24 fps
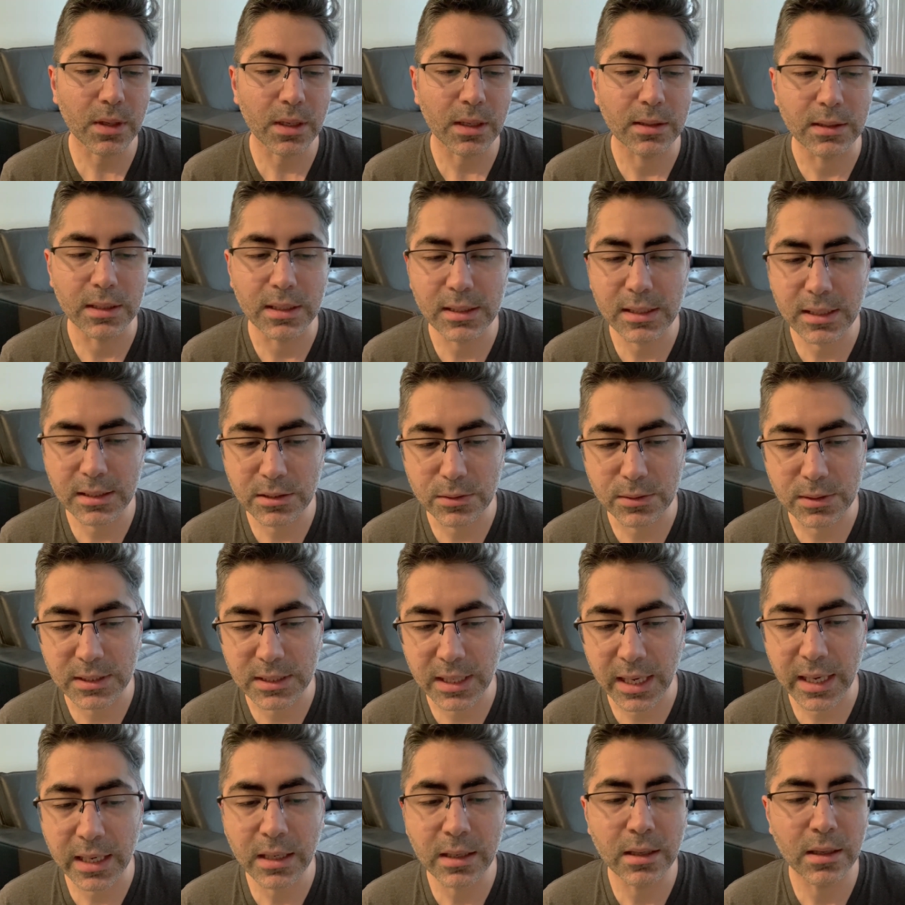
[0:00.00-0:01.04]
Needless to
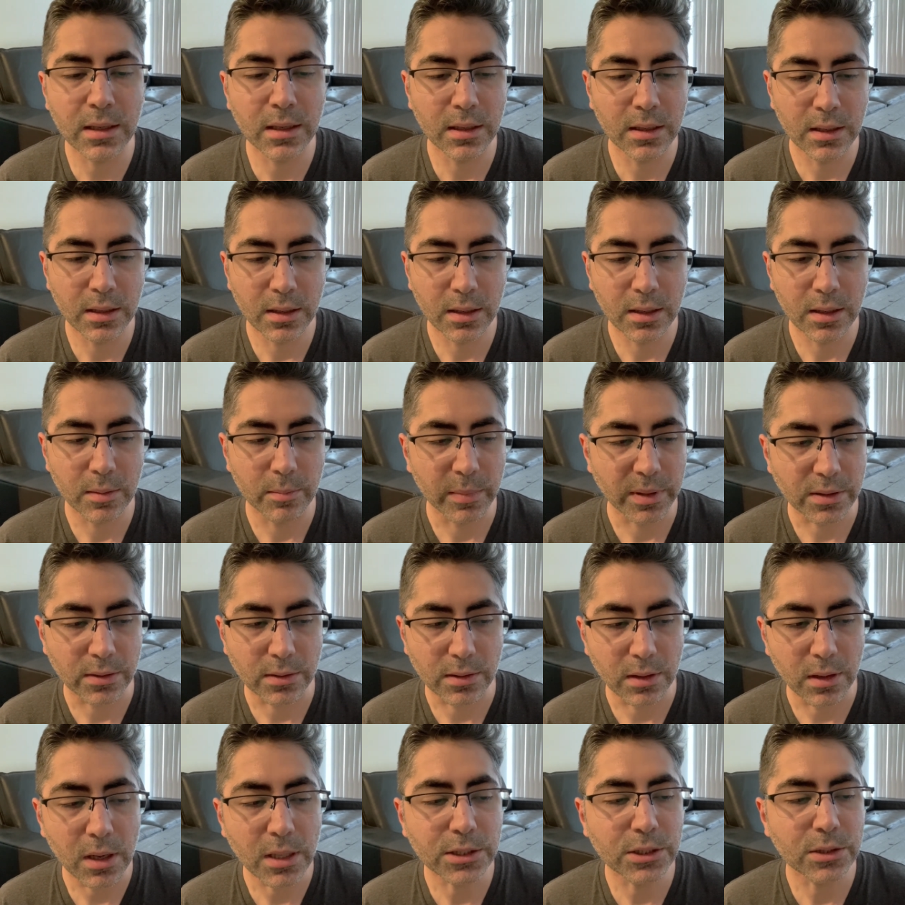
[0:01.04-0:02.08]
say,
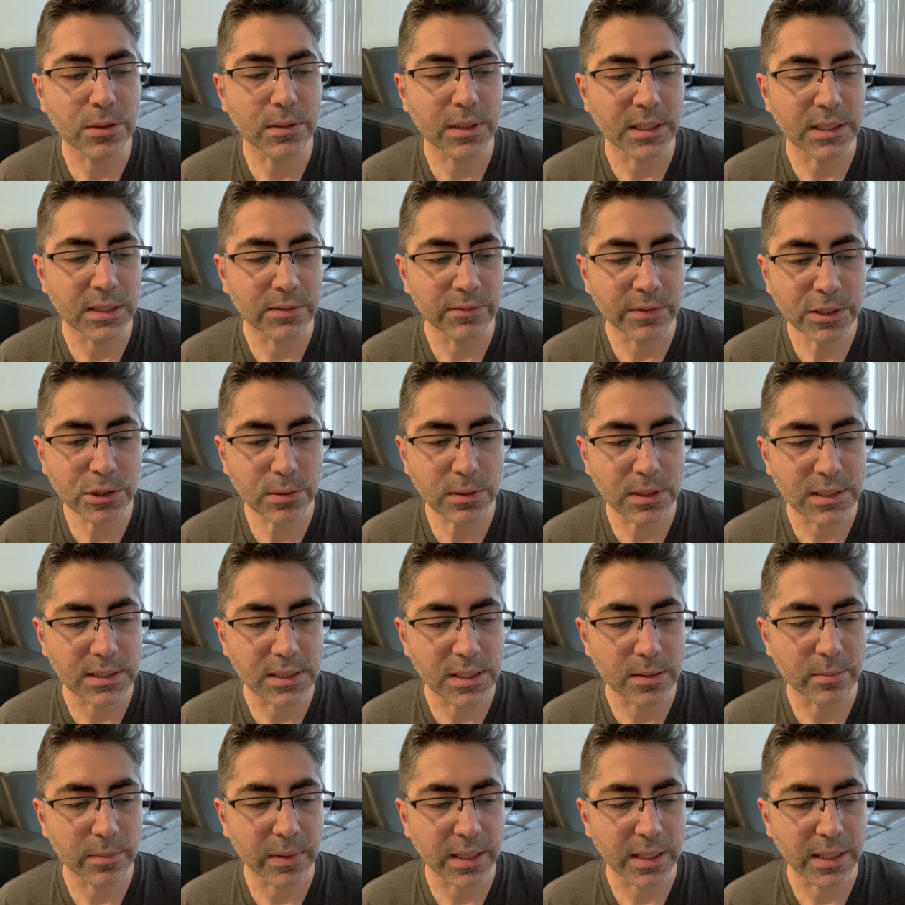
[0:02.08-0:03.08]
methodological individualism